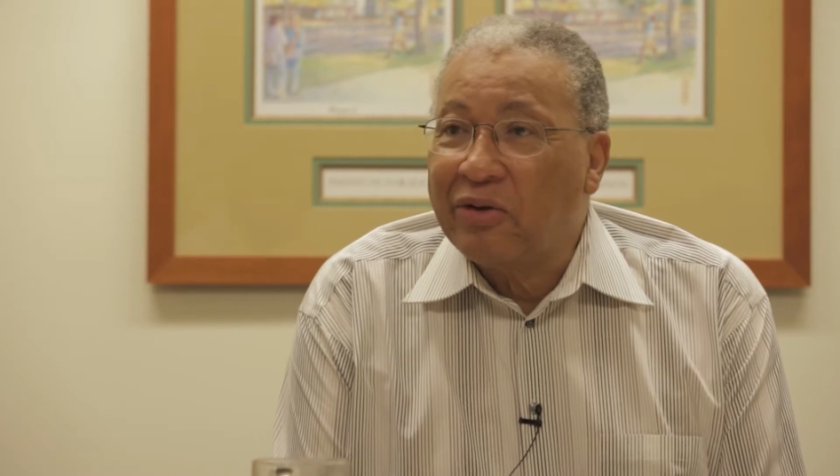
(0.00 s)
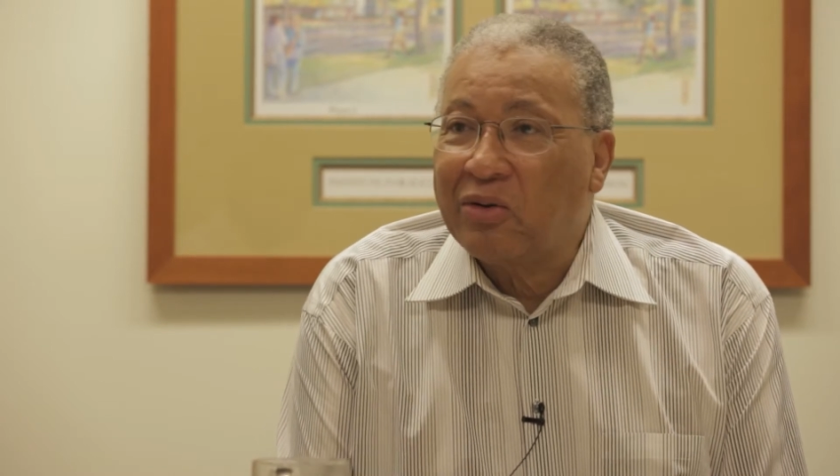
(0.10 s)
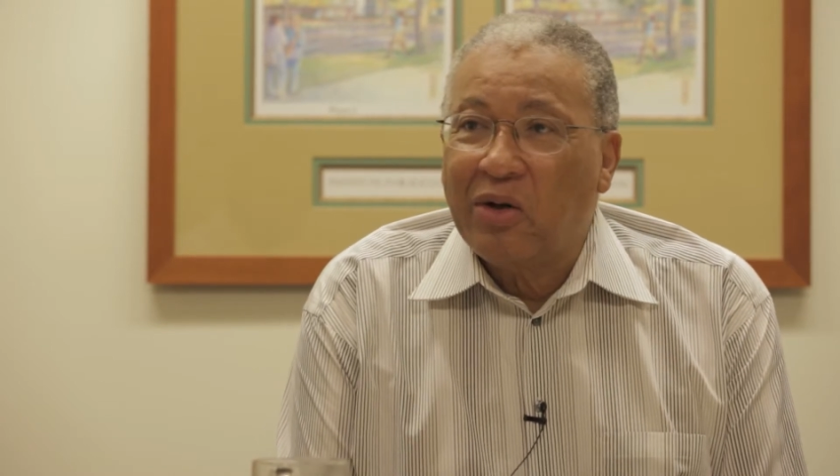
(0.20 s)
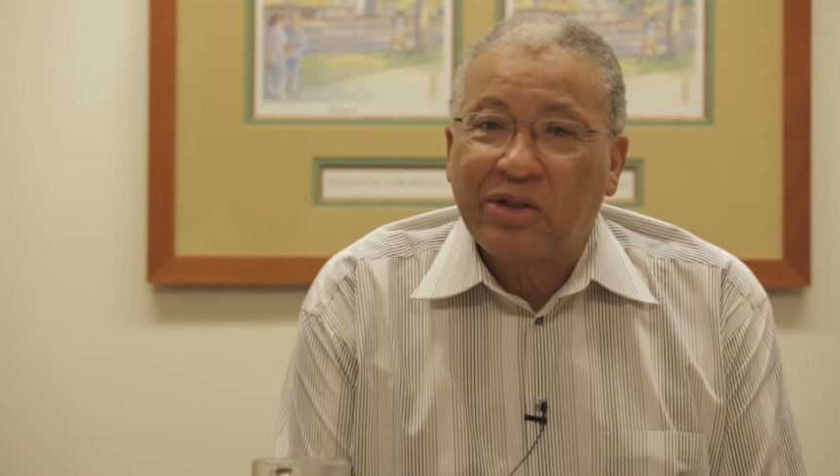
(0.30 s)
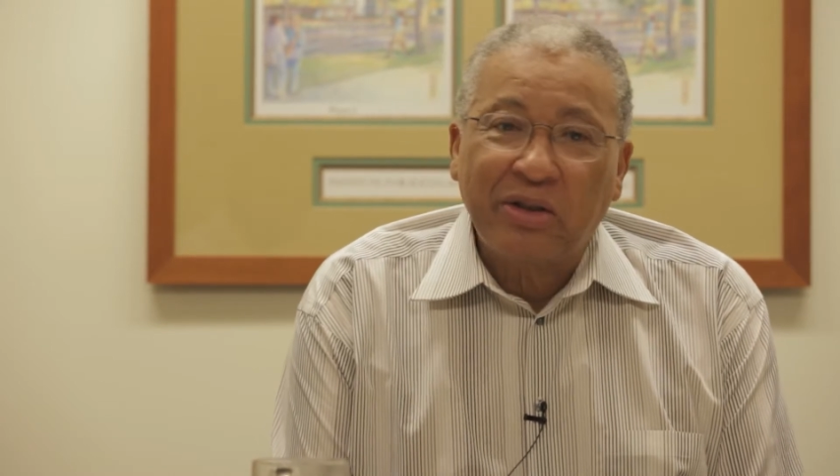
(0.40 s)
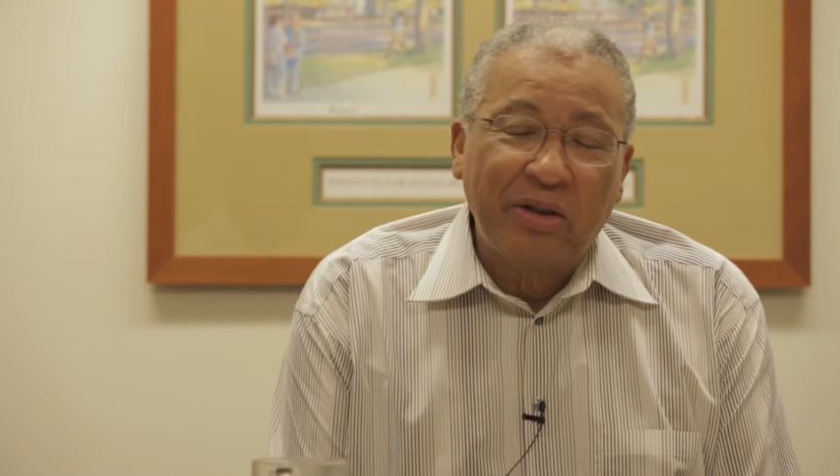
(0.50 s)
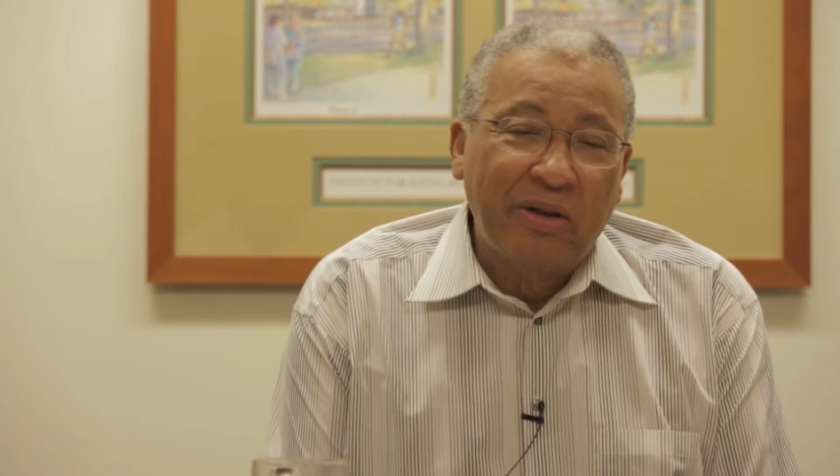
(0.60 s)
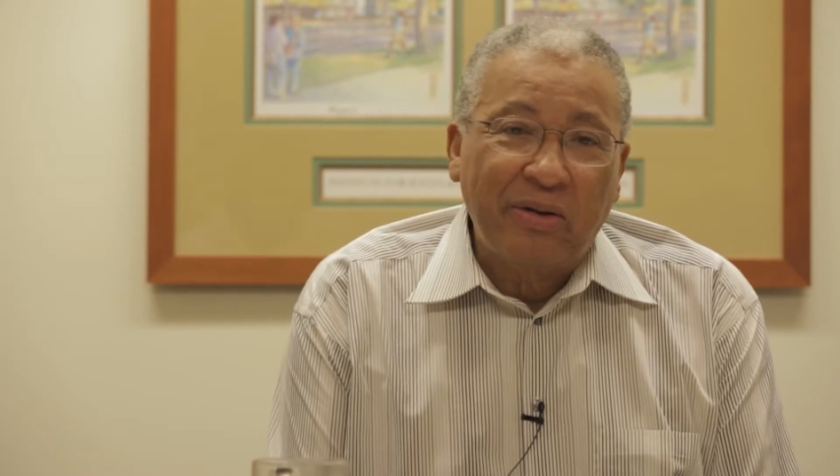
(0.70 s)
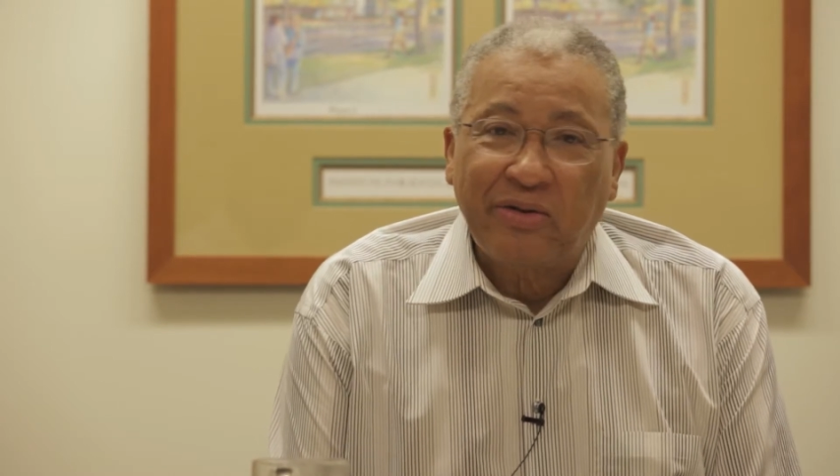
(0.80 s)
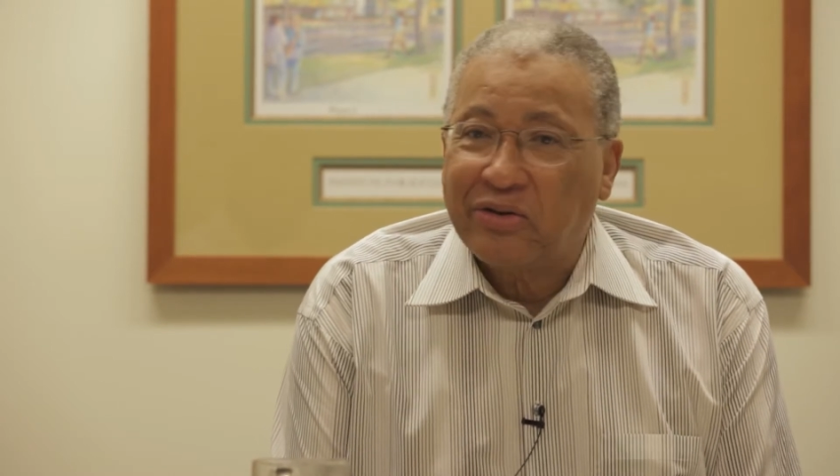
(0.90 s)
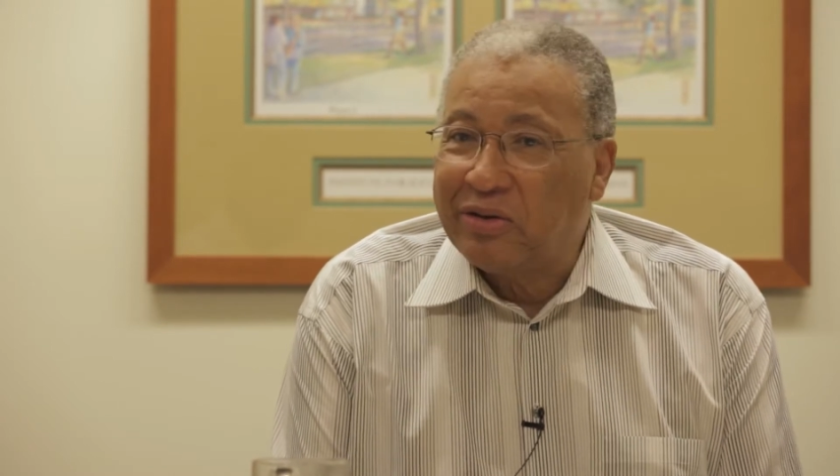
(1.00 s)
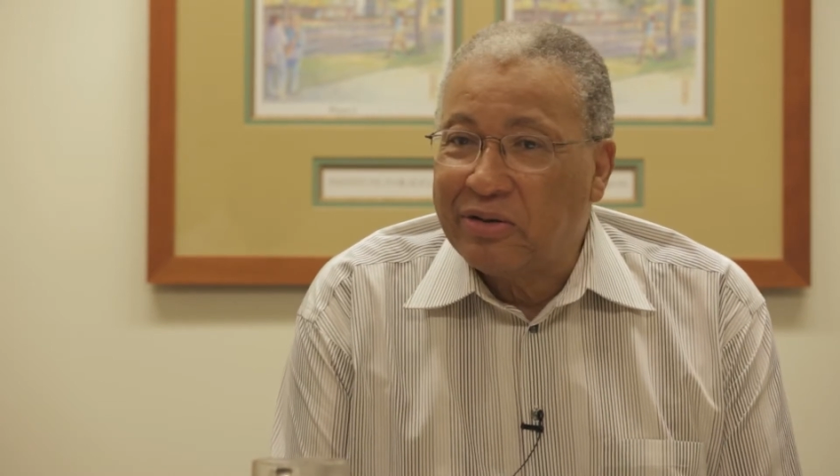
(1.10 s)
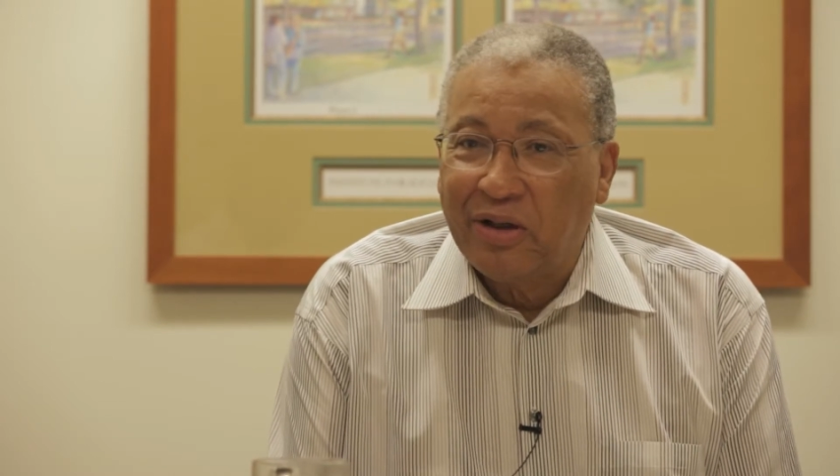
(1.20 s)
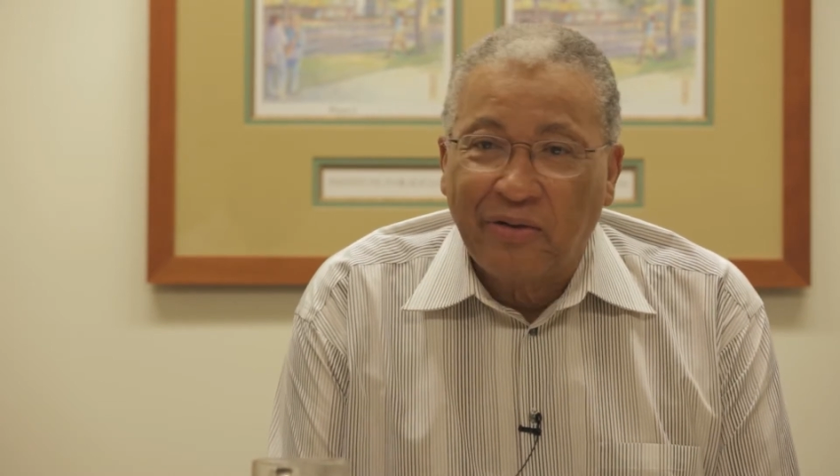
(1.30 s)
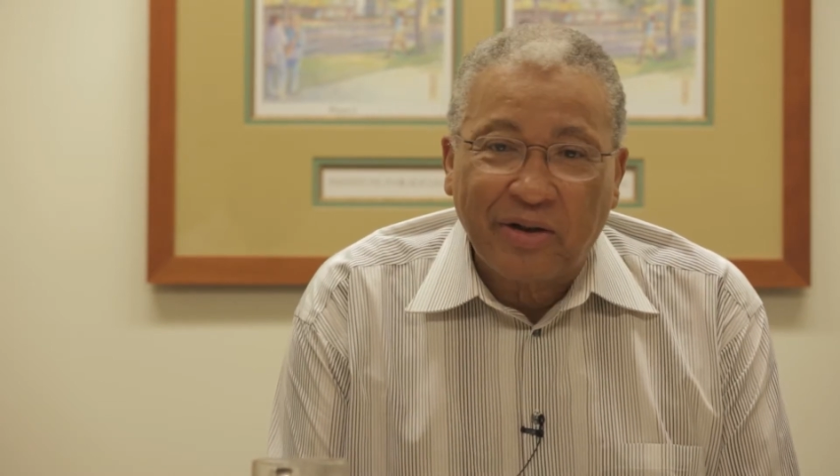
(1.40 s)
questionnaires
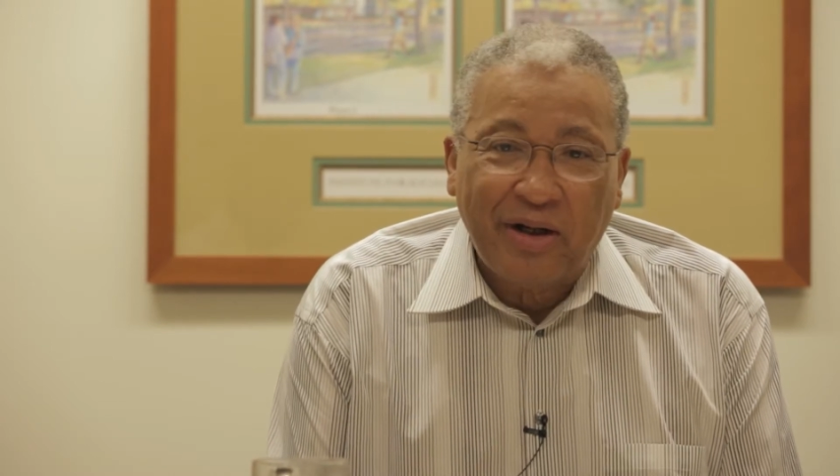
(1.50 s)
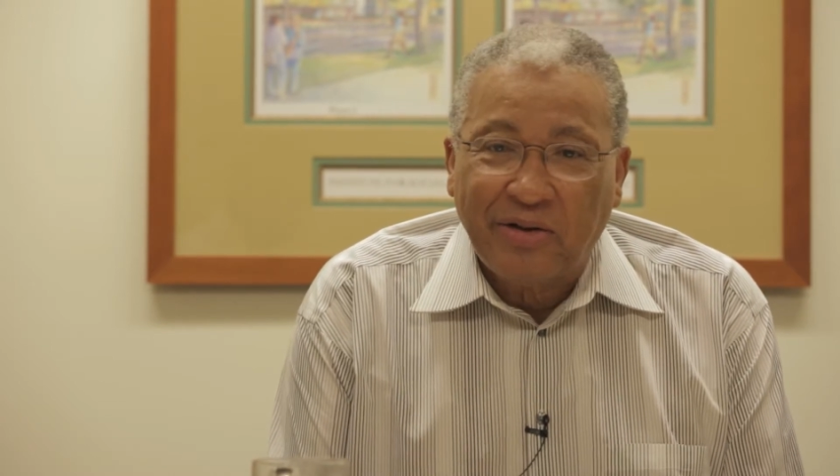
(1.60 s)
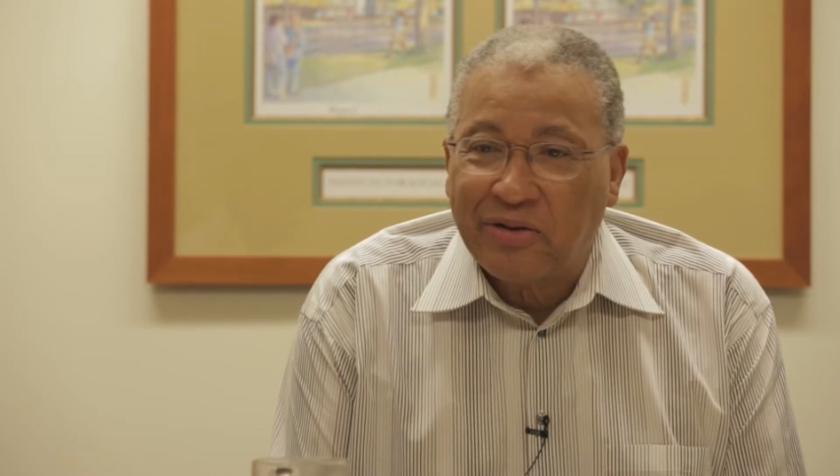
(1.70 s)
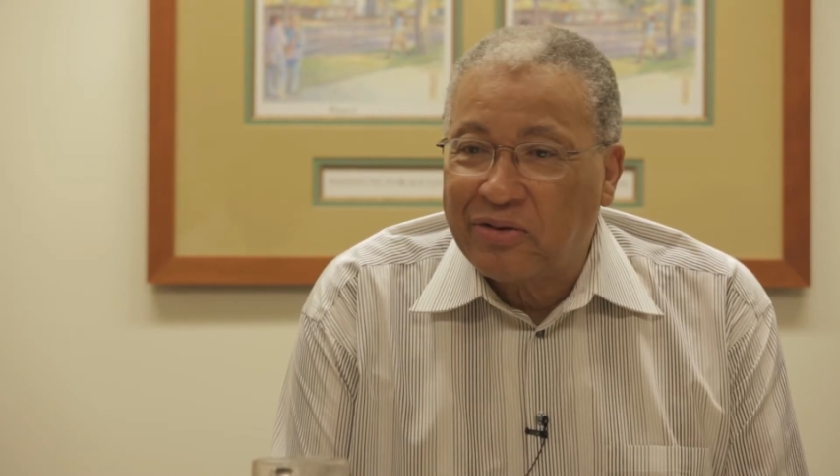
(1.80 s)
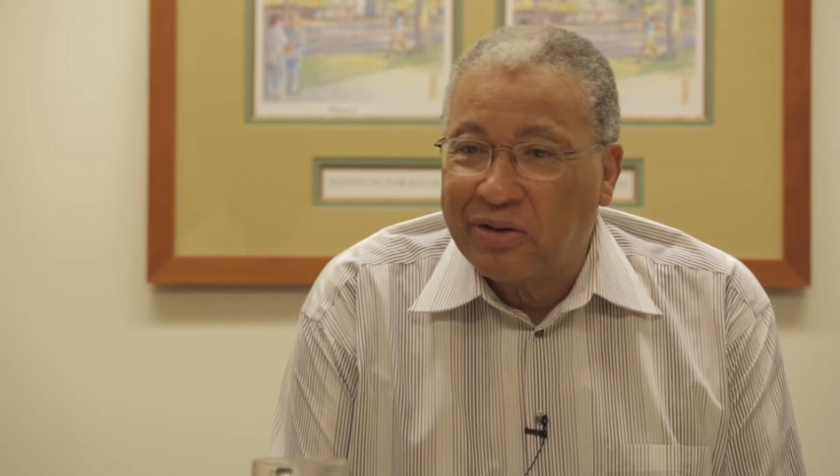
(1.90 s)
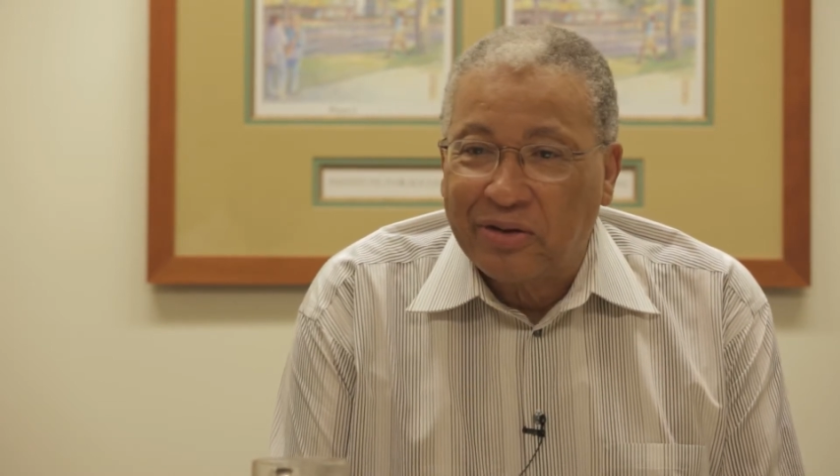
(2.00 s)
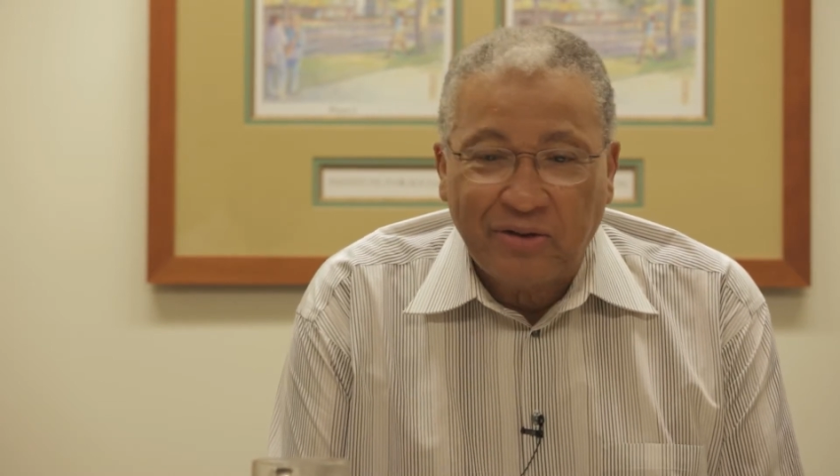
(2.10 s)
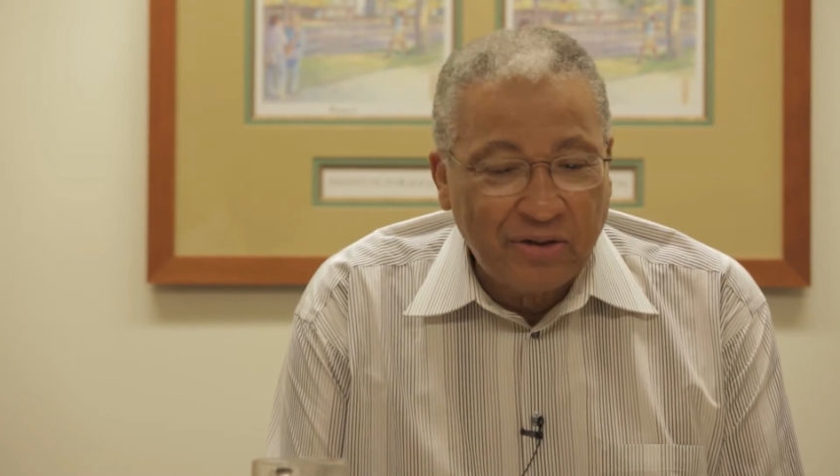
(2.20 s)
and other kinds of things.